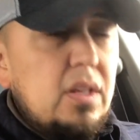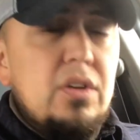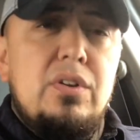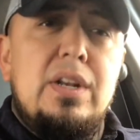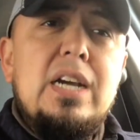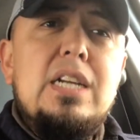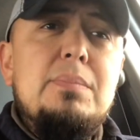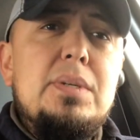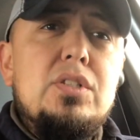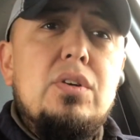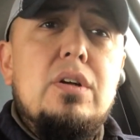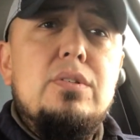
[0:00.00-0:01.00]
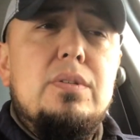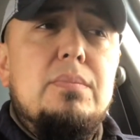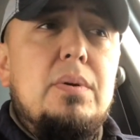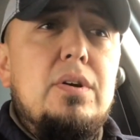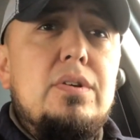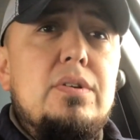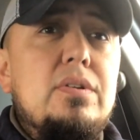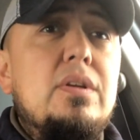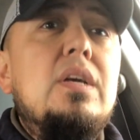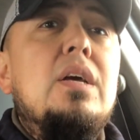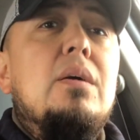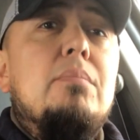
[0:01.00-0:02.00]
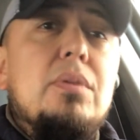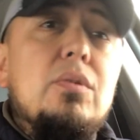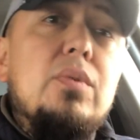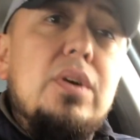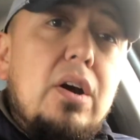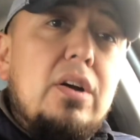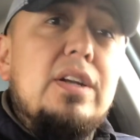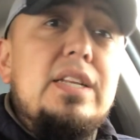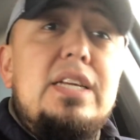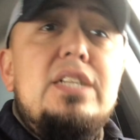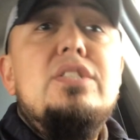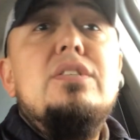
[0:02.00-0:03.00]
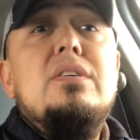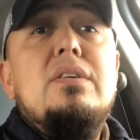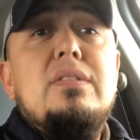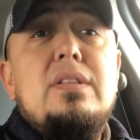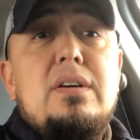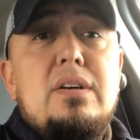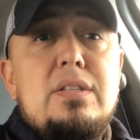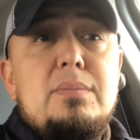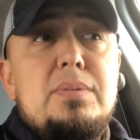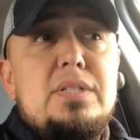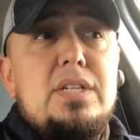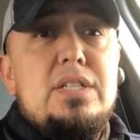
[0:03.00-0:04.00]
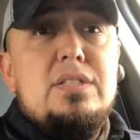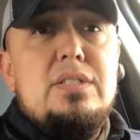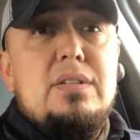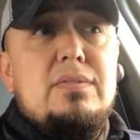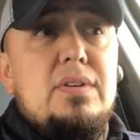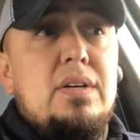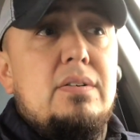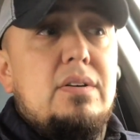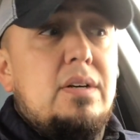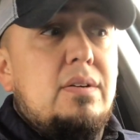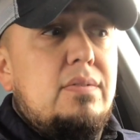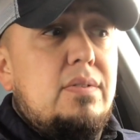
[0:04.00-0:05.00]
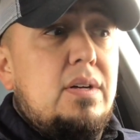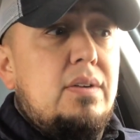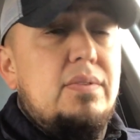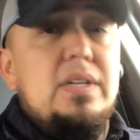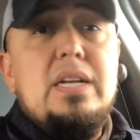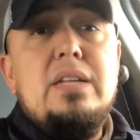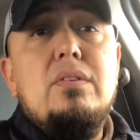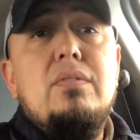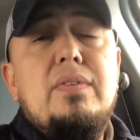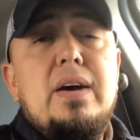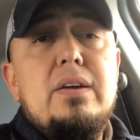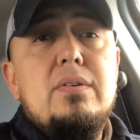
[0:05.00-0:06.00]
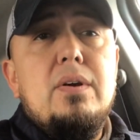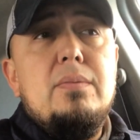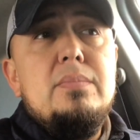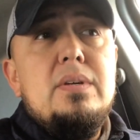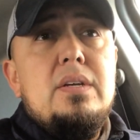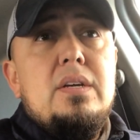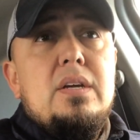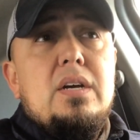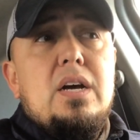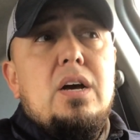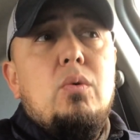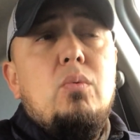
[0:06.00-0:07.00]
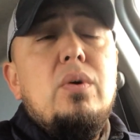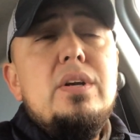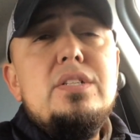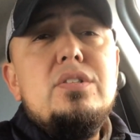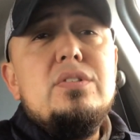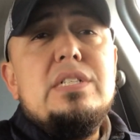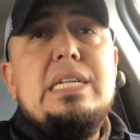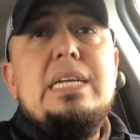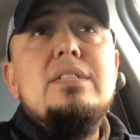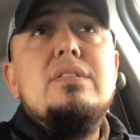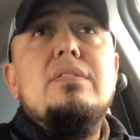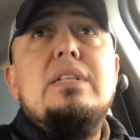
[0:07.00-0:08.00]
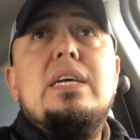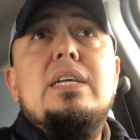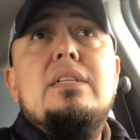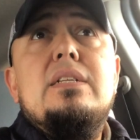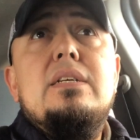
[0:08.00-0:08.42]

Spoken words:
You're not going to be charged with murder, but we are going to get you on the possession of an illegal firearm." What is your stance on that?